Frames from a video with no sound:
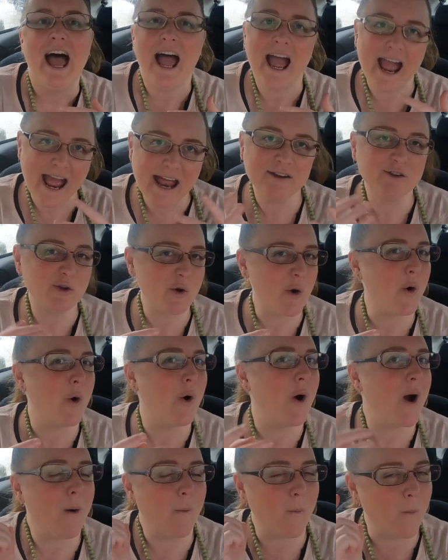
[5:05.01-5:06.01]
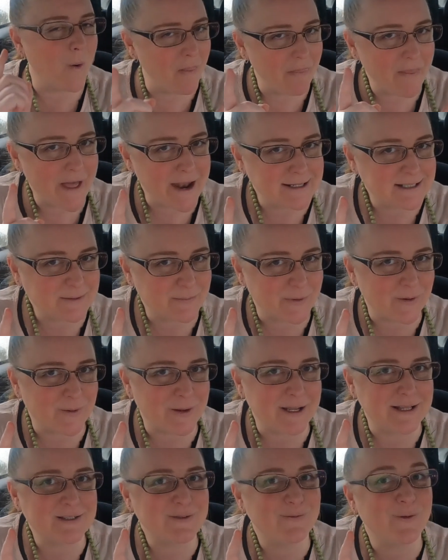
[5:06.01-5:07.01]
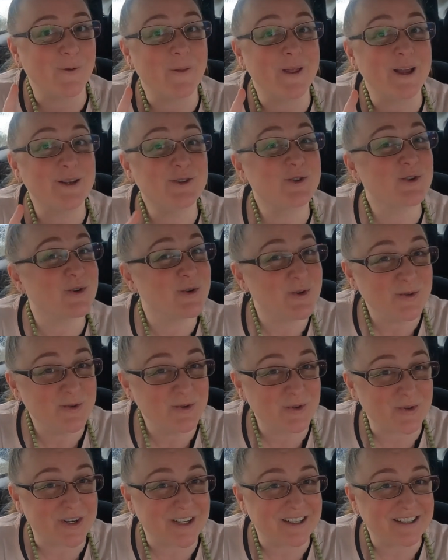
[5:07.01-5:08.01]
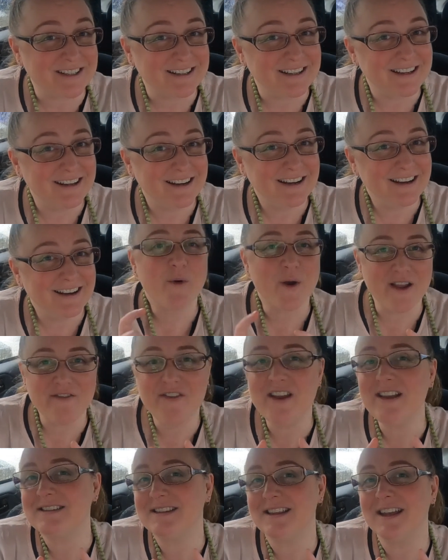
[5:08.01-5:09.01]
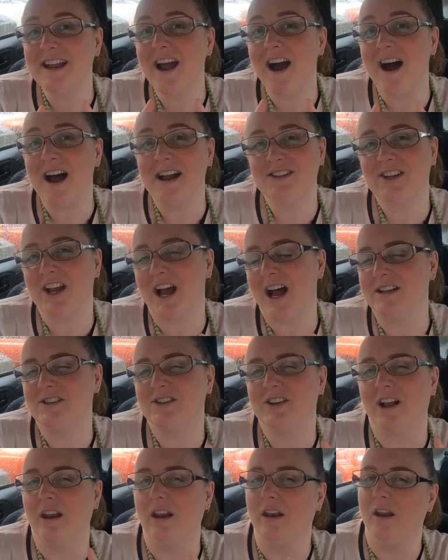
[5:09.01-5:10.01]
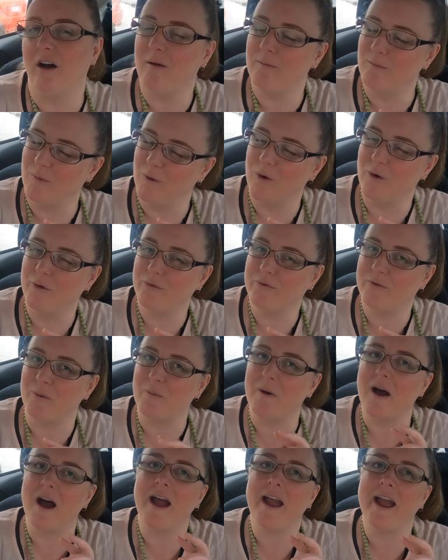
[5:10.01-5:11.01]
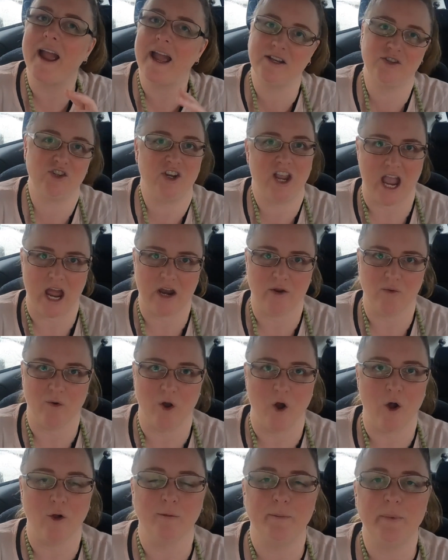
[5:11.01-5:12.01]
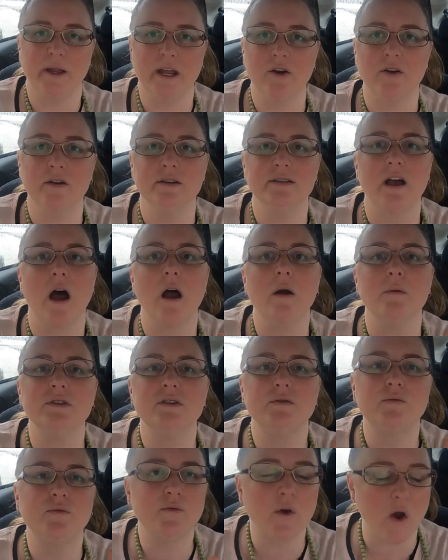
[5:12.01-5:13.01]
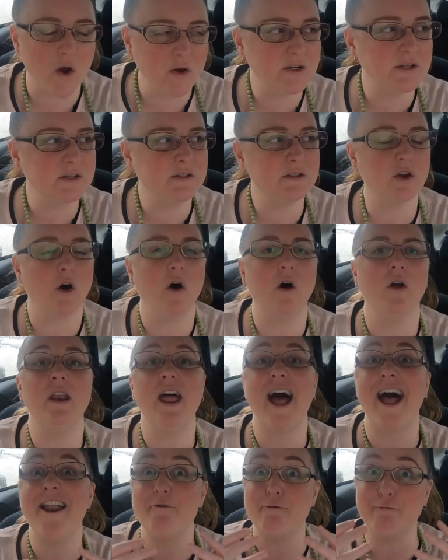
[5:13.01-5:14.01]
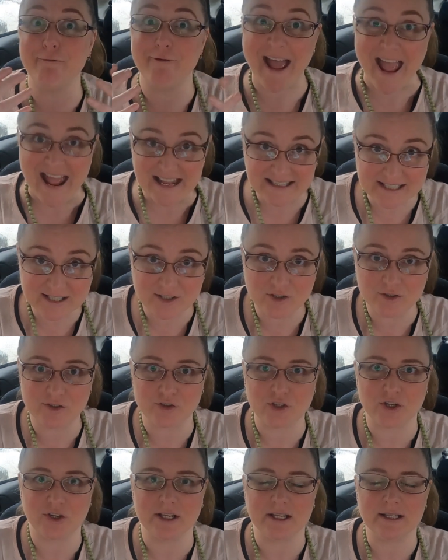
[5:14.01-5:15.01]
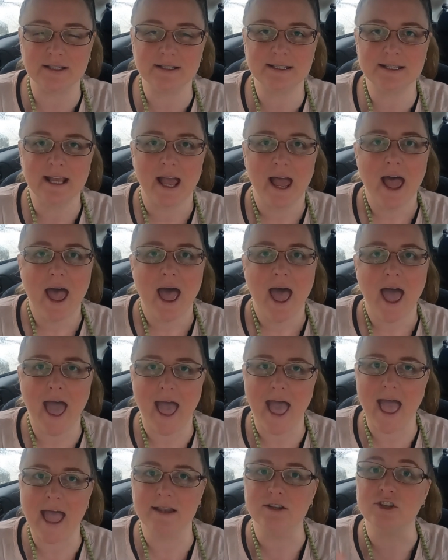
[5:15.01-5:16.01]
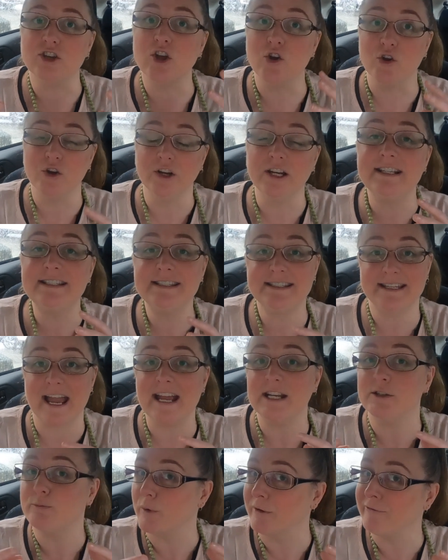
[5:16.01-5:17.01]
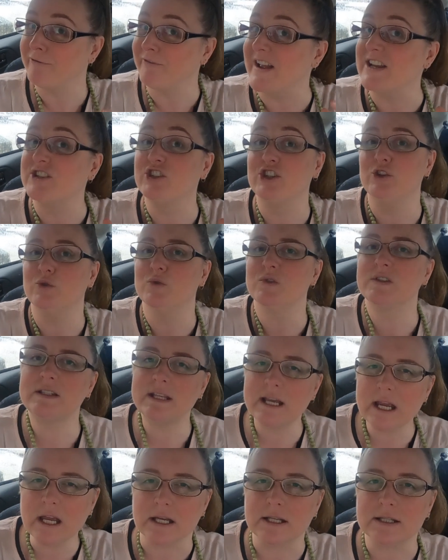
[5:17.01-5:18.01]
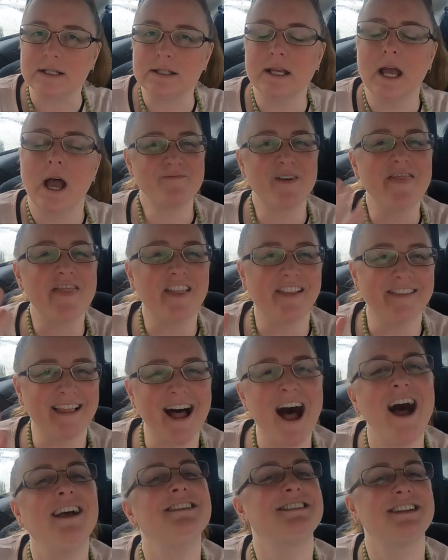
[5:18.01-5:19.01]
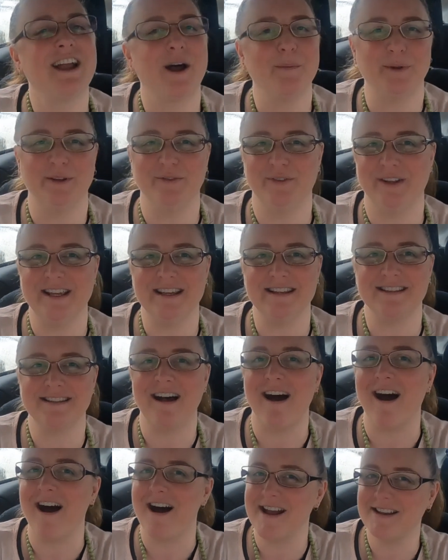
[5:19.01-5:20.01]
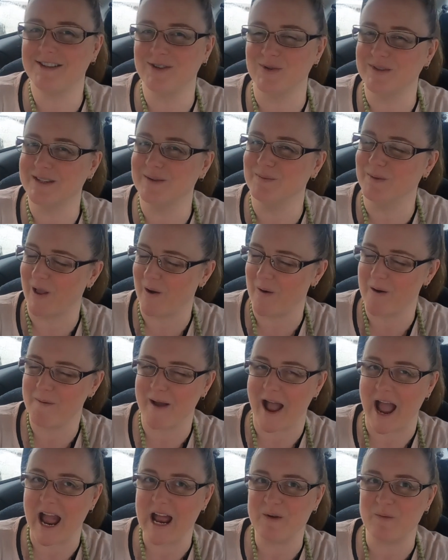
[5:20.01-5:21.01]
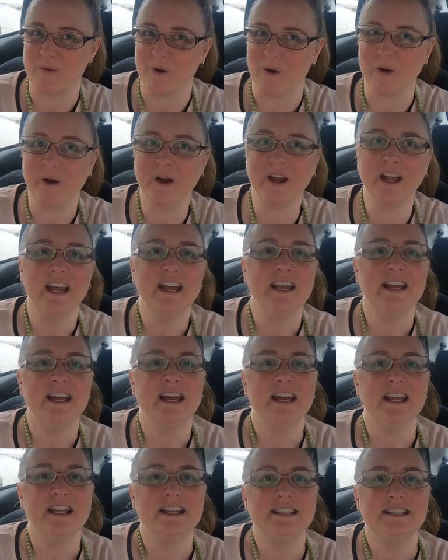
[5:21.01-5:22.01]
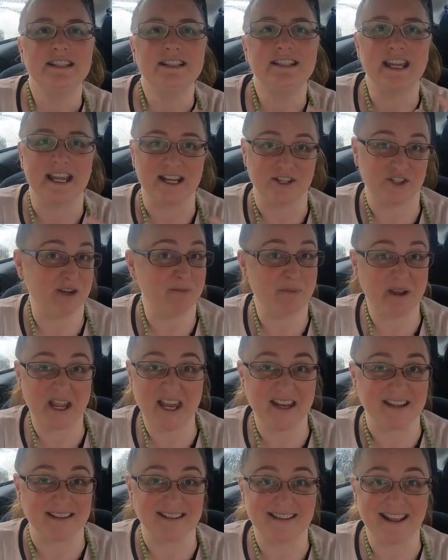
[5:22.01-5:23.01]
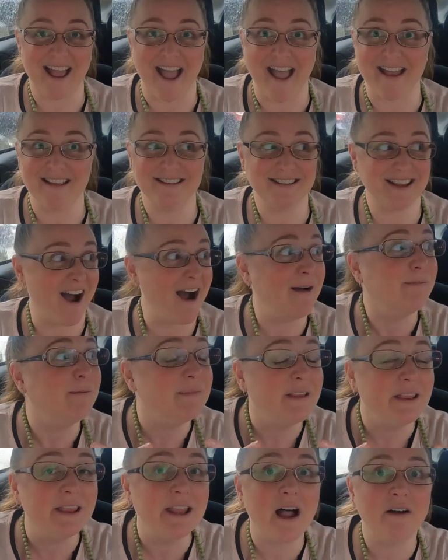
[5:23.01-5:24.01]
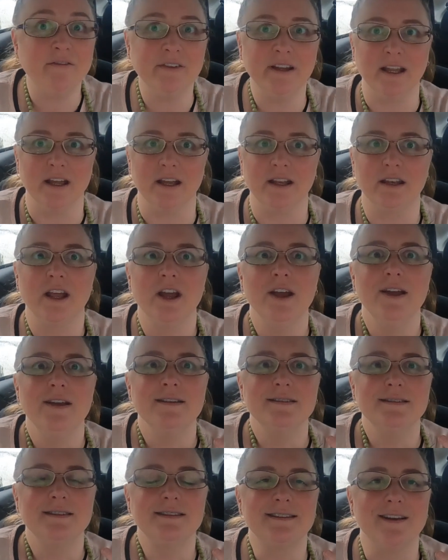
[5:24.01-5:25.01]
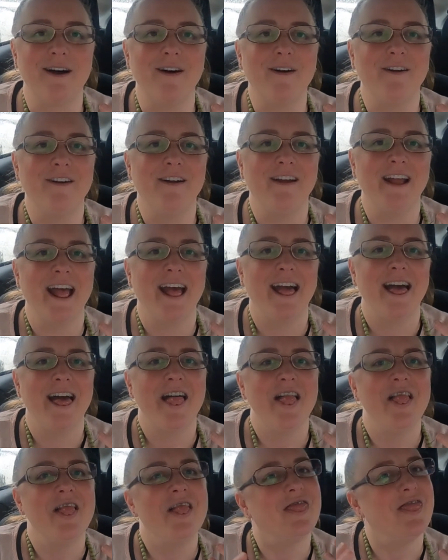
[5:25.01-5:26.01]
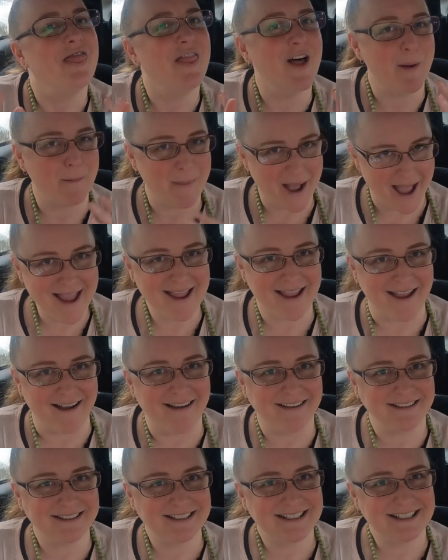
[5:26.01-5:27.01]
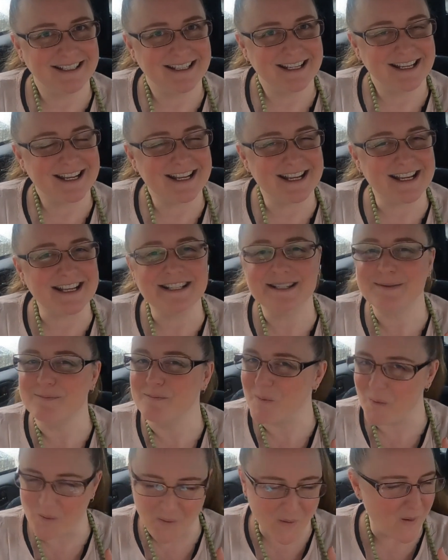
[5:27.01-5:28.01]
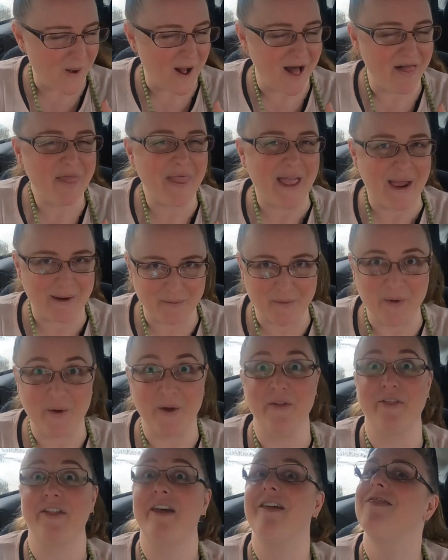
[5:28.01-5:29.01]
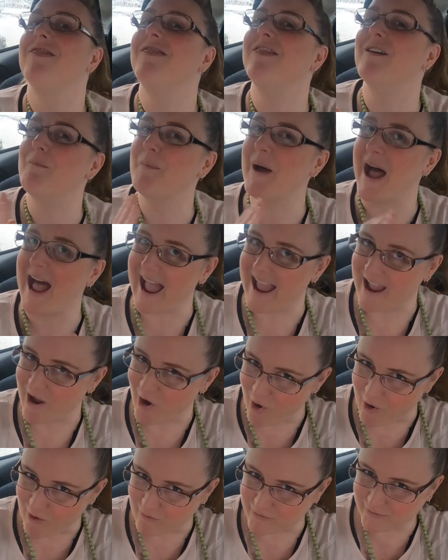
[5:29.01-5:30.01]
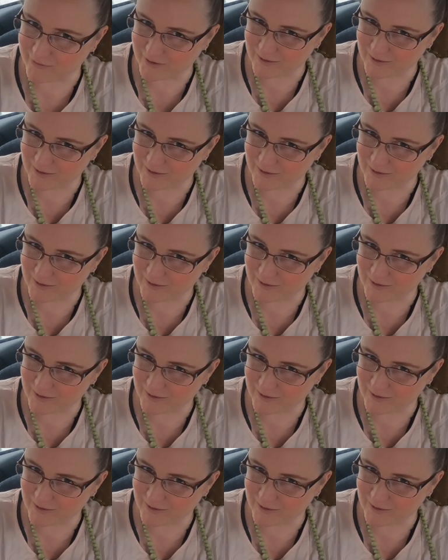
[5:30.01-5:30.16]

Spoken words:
and or want that experience for their children. Previously, I charged a lot more for my educator role because I was focused on advanced students and early stage professional singers. But the last couple of years, I took some lower paid work teaching beginners and I'm loving it. So the pay cut is more than worth the payoff.